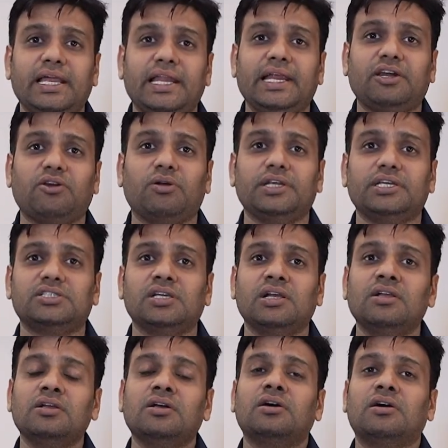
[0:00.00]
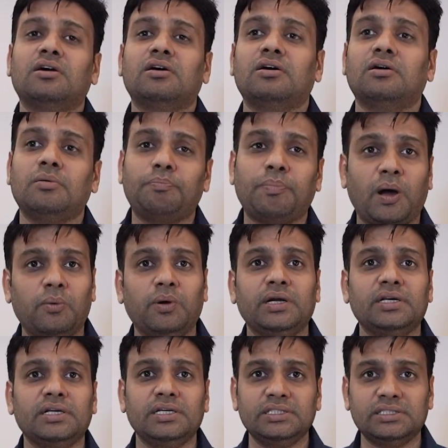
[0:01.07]
electronics,
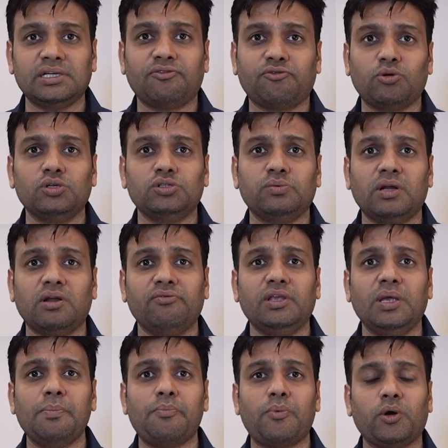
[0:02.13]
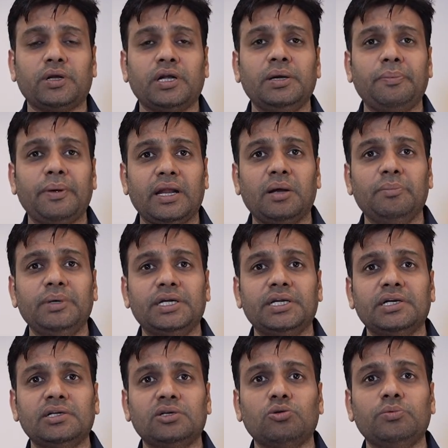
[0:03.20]
power is of course one of the important
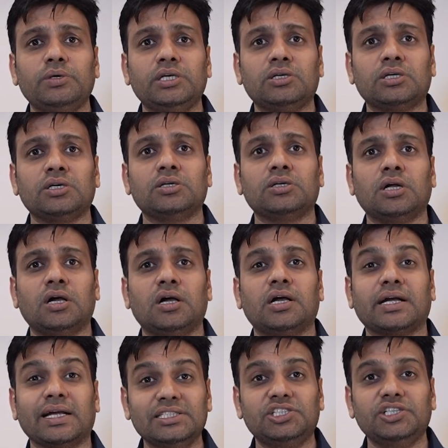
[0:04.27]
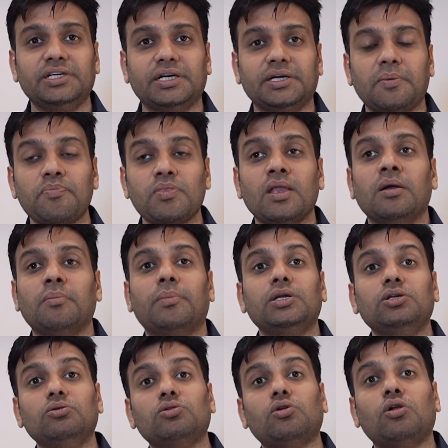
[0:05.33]
parameters to be considered, but
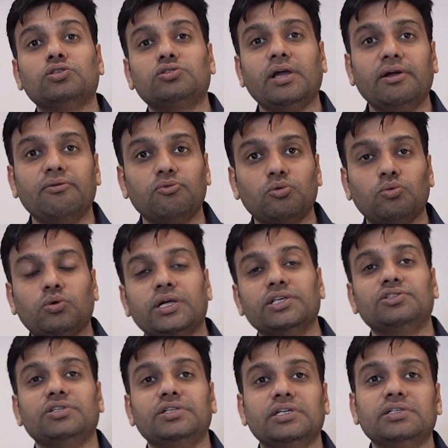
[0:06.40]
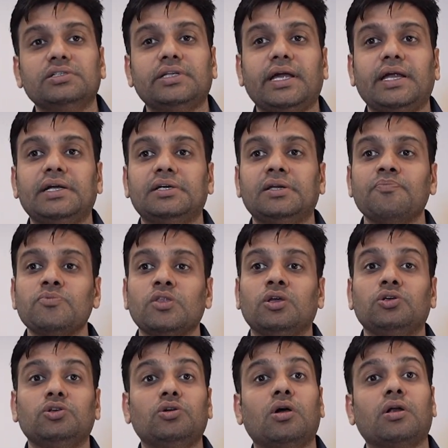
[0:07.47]
you will also have to consider that
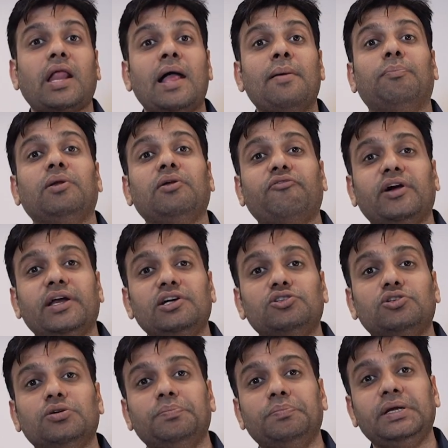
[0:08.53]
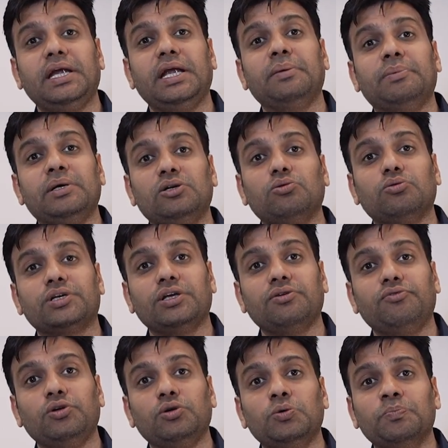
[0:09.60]
your amplifier should be able to
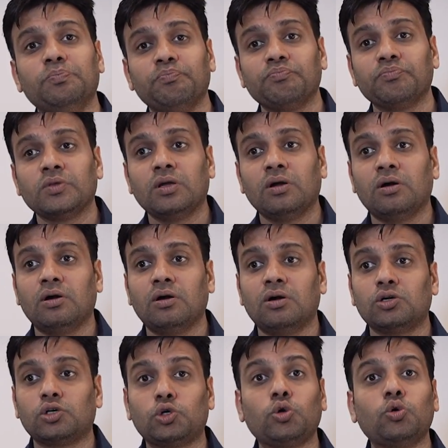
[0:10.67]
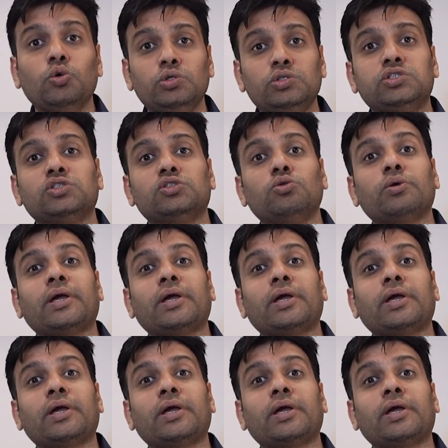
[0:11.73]
give you tools to